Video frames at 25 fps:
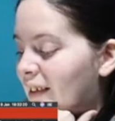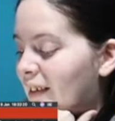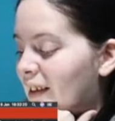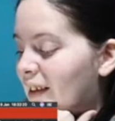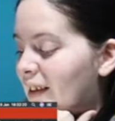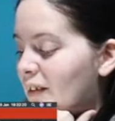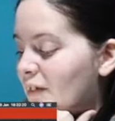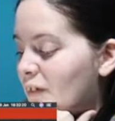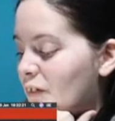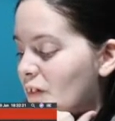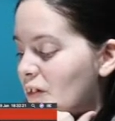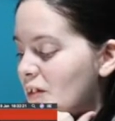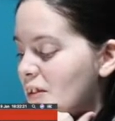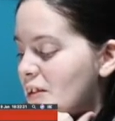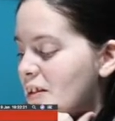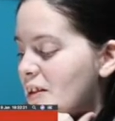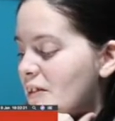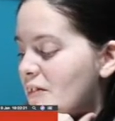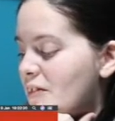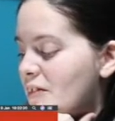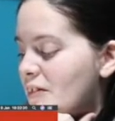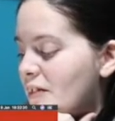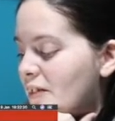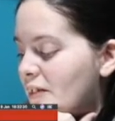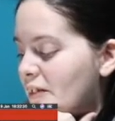I want
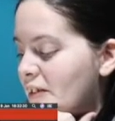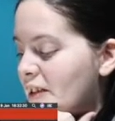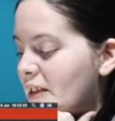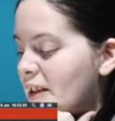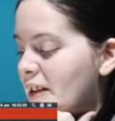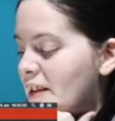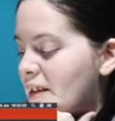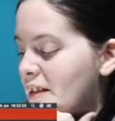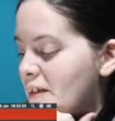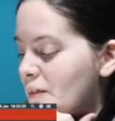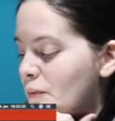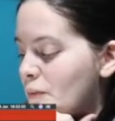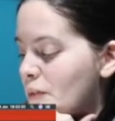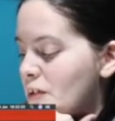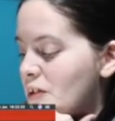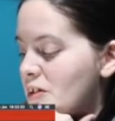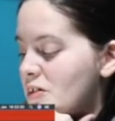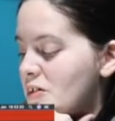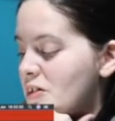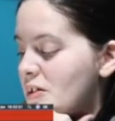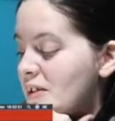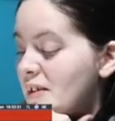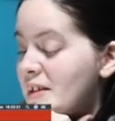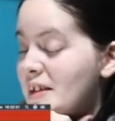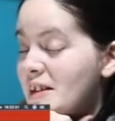to look at it
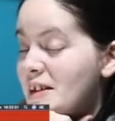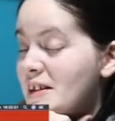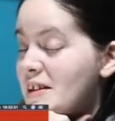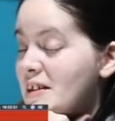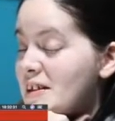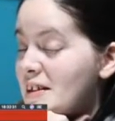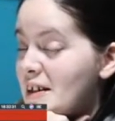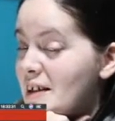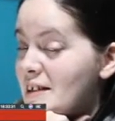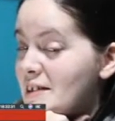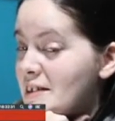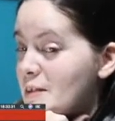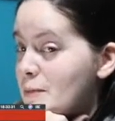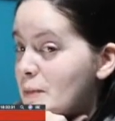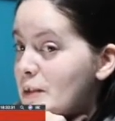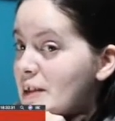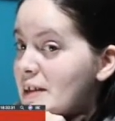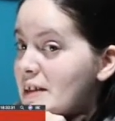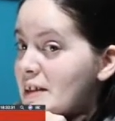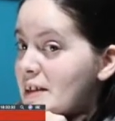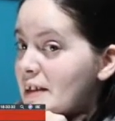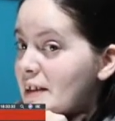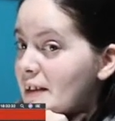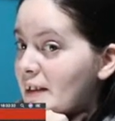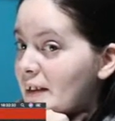because I think it sounds
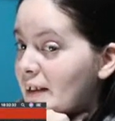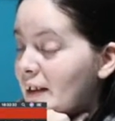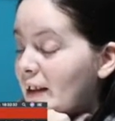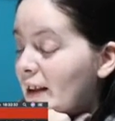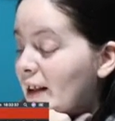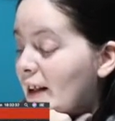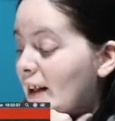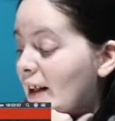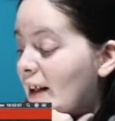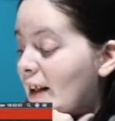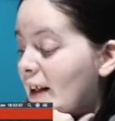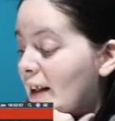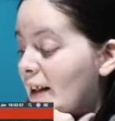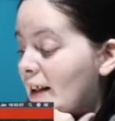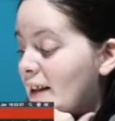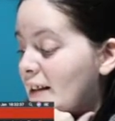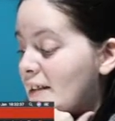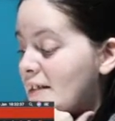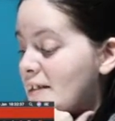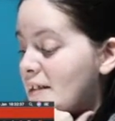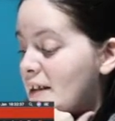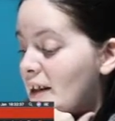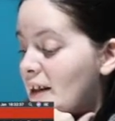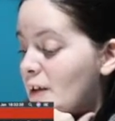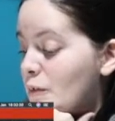pretty,
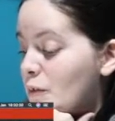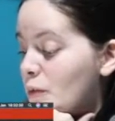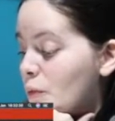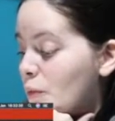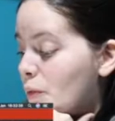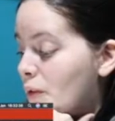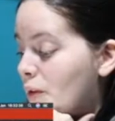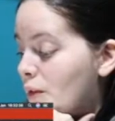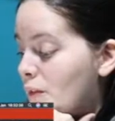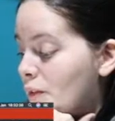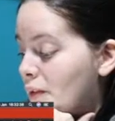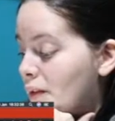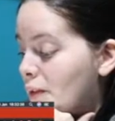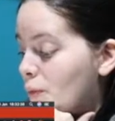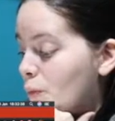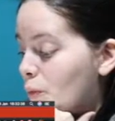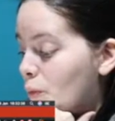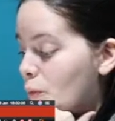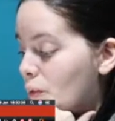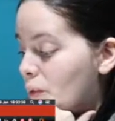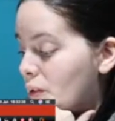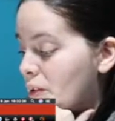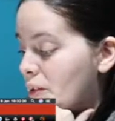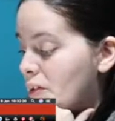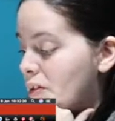and I would probably
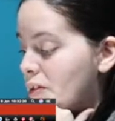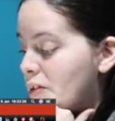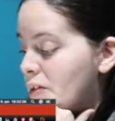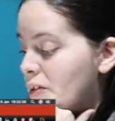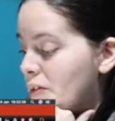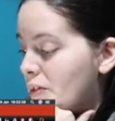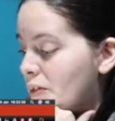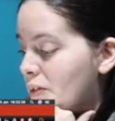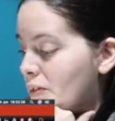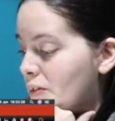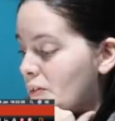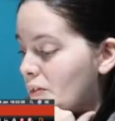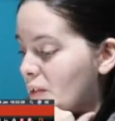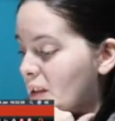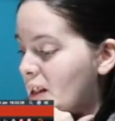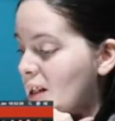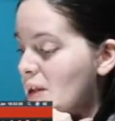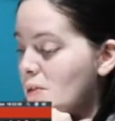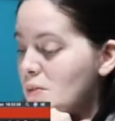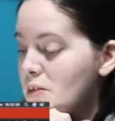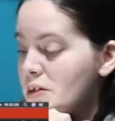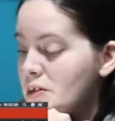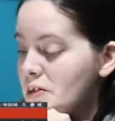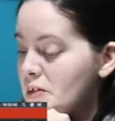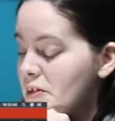want to
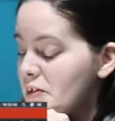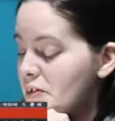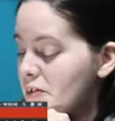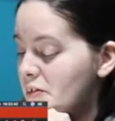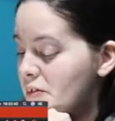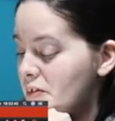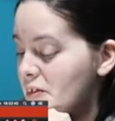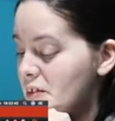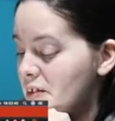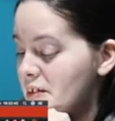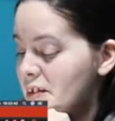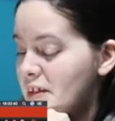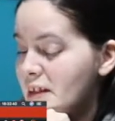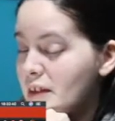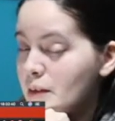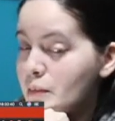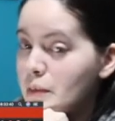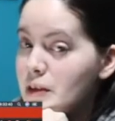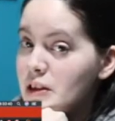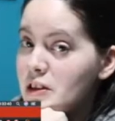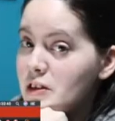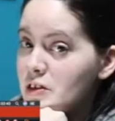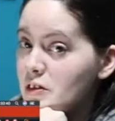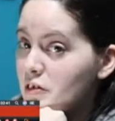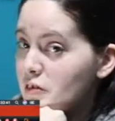capture it or take
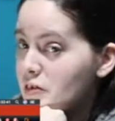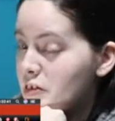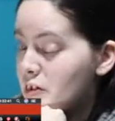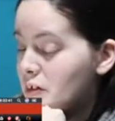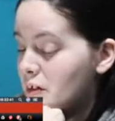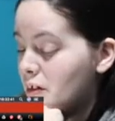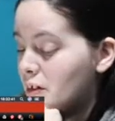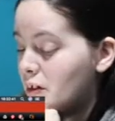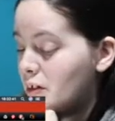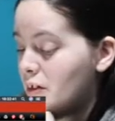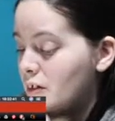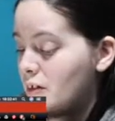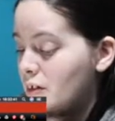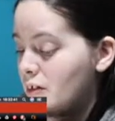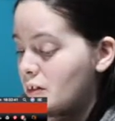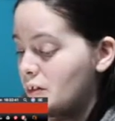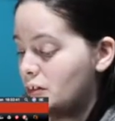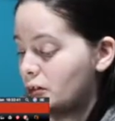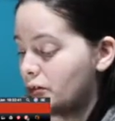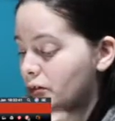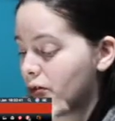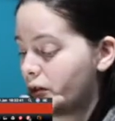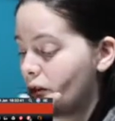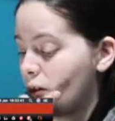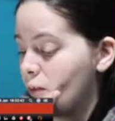pictures of
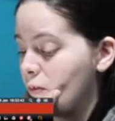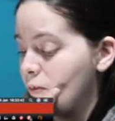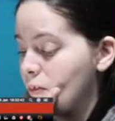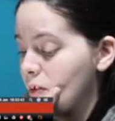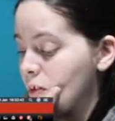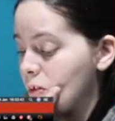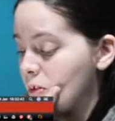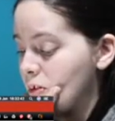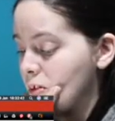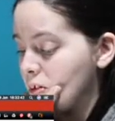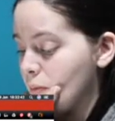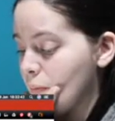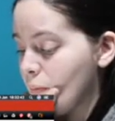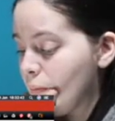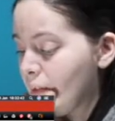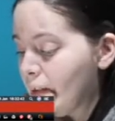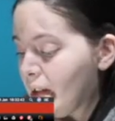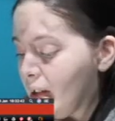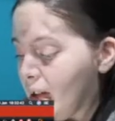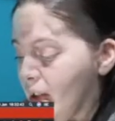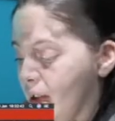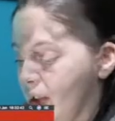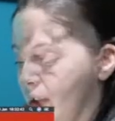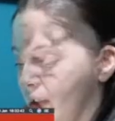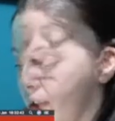it or
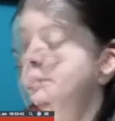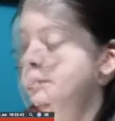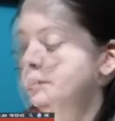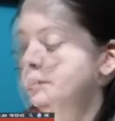something.